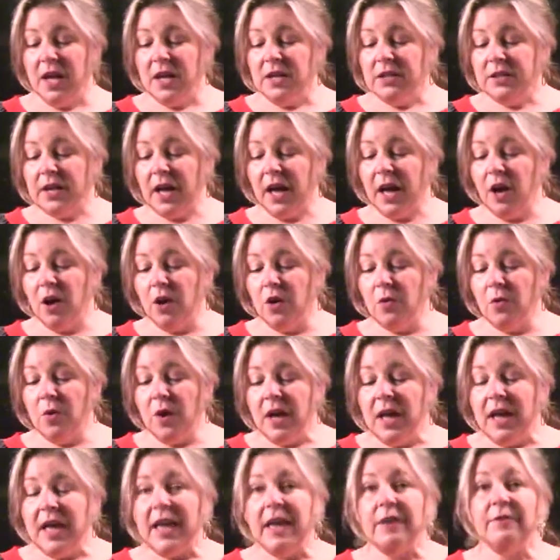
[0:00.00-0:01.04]
So,
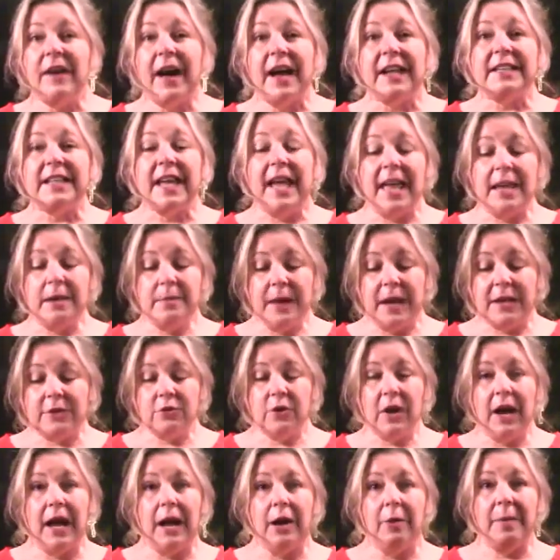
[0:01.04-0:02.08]
if I take my
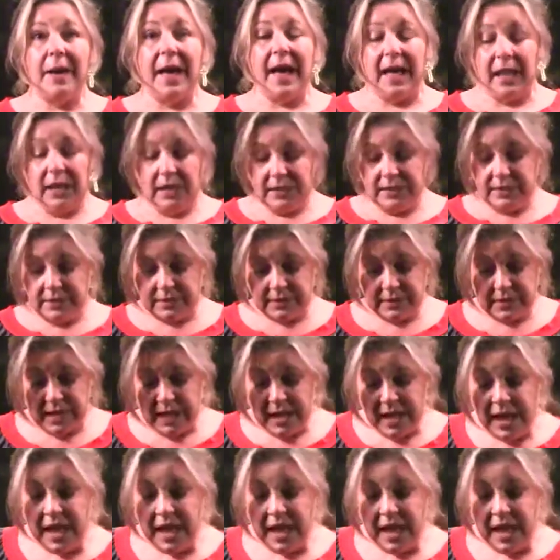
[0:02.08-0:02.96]
trial balance